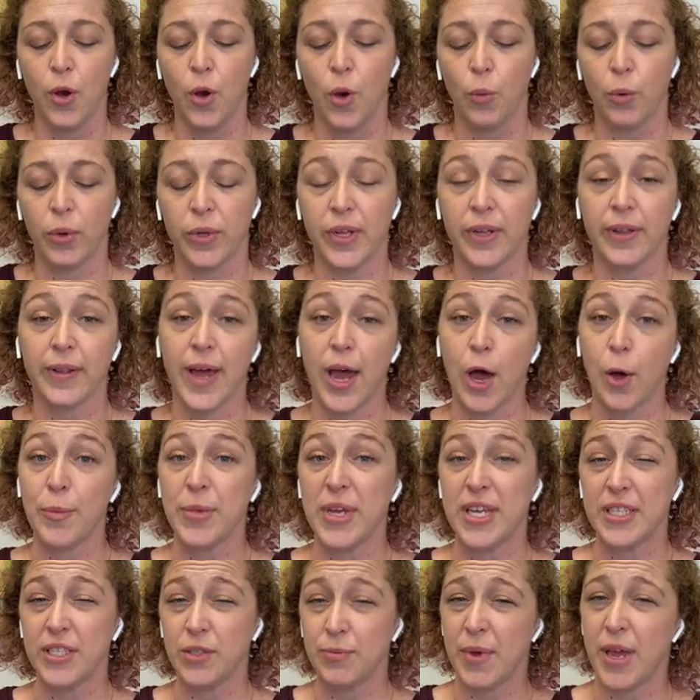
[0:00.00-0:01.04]
will allow
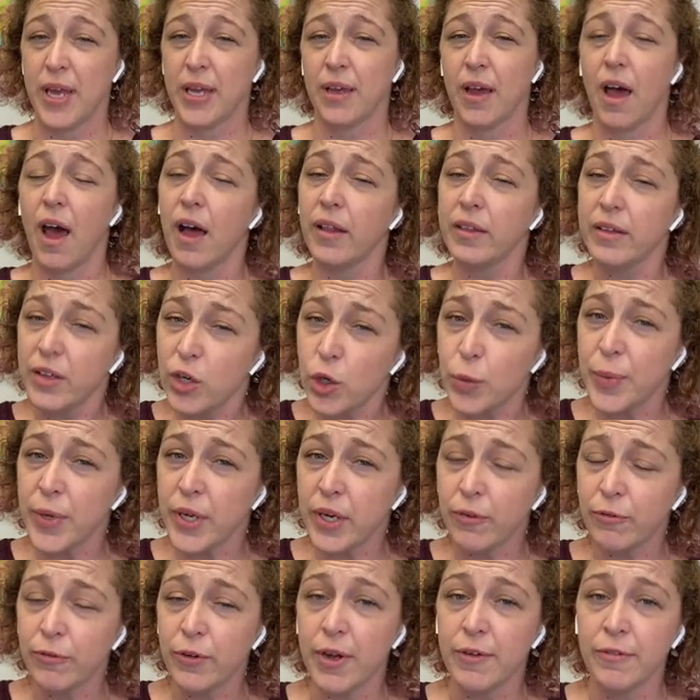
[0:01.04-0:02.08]
me to make a little bit
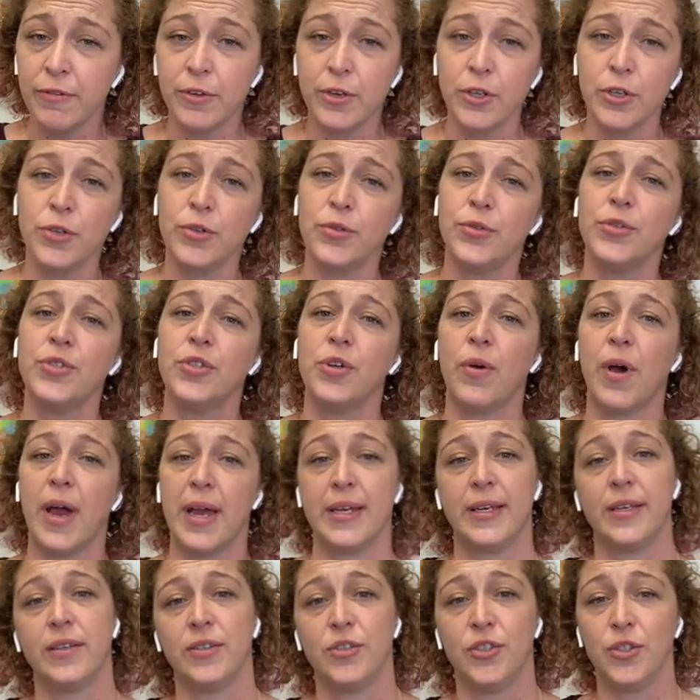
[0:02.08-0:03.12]
of revenue so I
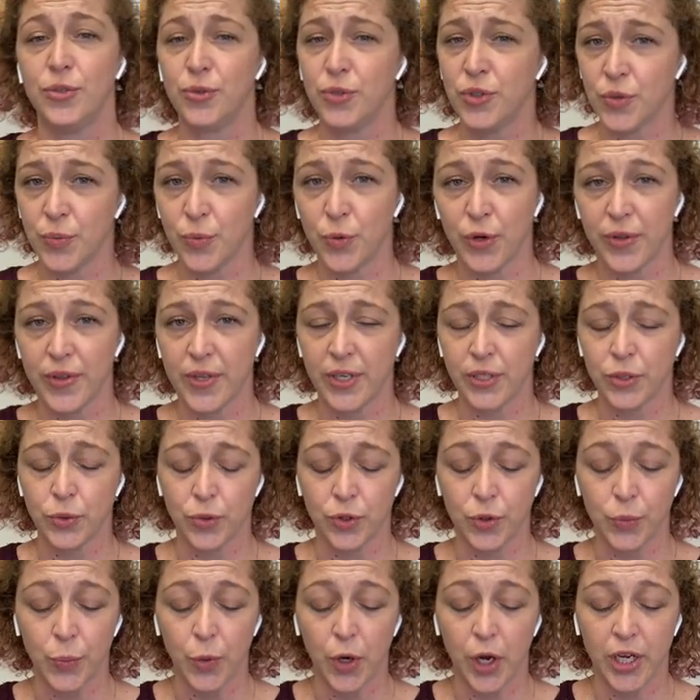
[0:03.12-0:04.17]
can do some more things with
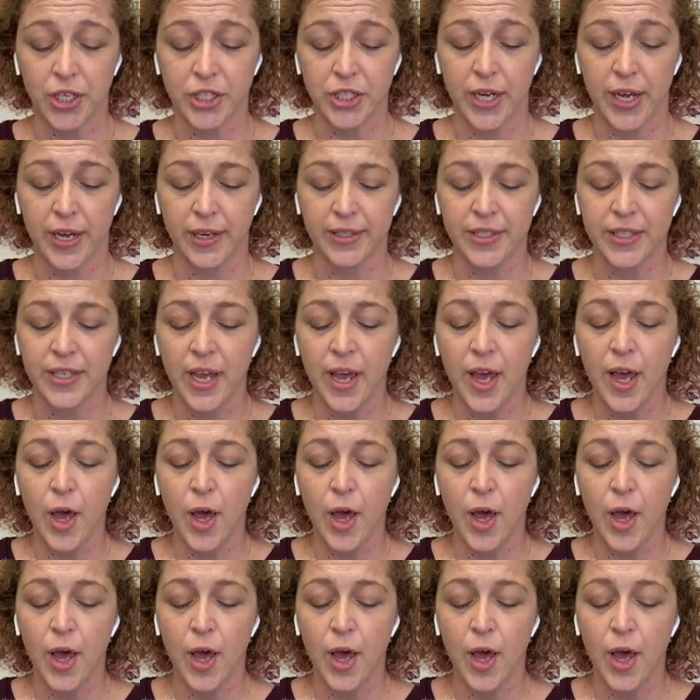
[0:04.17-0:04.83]
the project,